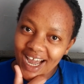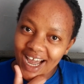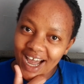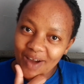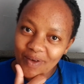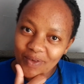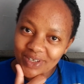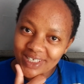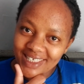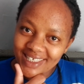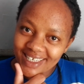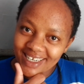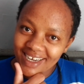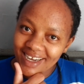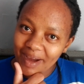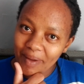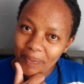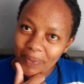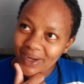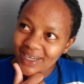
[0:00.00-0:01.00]
Are we seeing
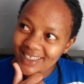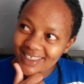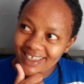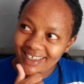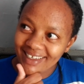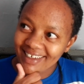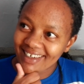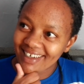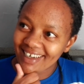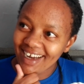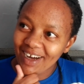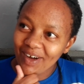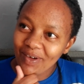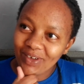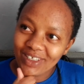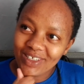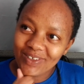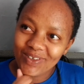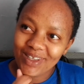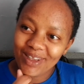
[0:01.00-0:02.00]
a pattern here?
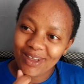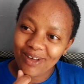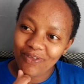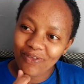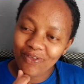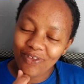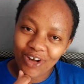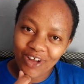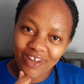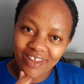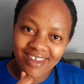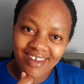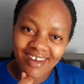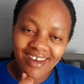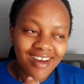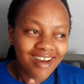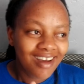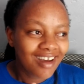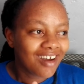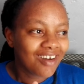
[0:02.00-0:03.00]
What's with the 4th?
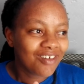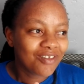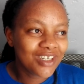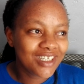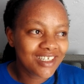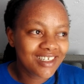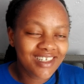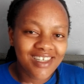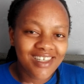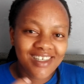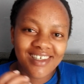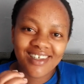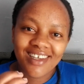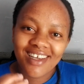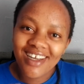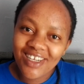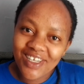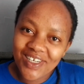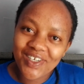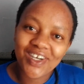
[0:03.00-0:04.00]
Which is
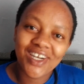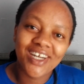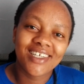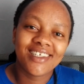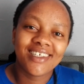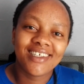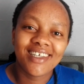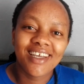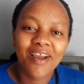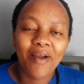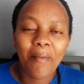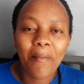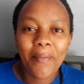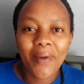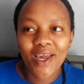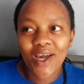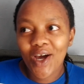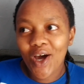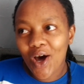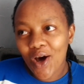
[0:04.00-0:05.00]
interesting
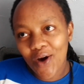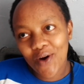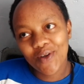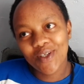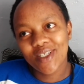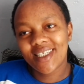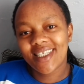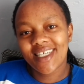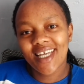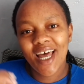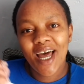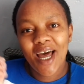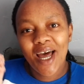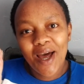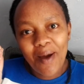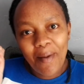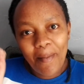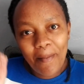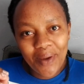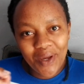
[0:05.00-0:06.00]
because
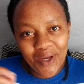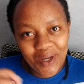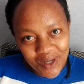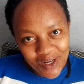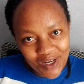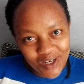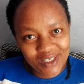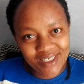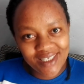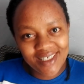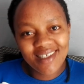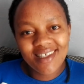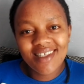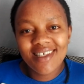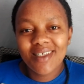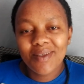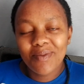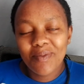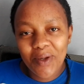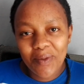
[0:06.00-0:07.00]

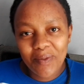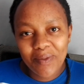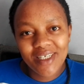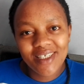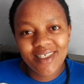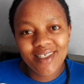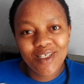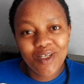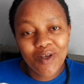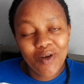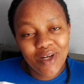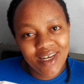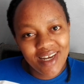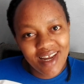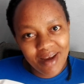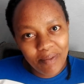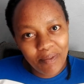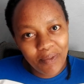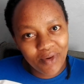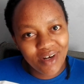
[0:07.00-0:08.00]
this baby is due in
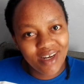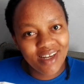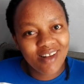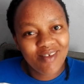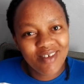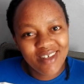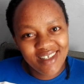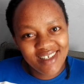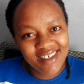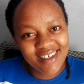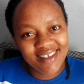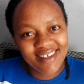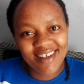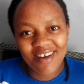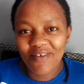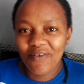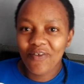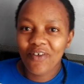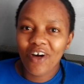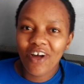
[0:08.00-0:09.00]
April, which is
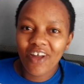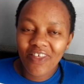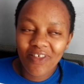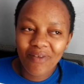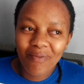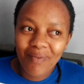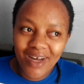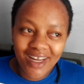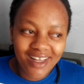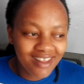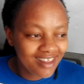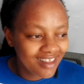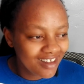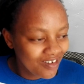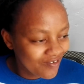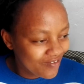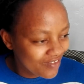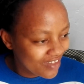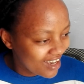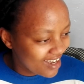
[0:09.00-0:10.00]
the 4th month
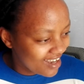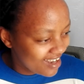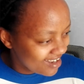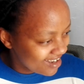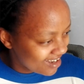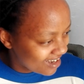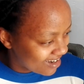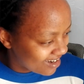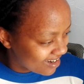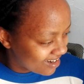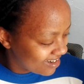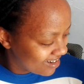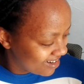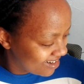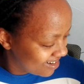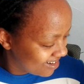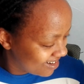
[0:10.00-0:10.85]
of the year.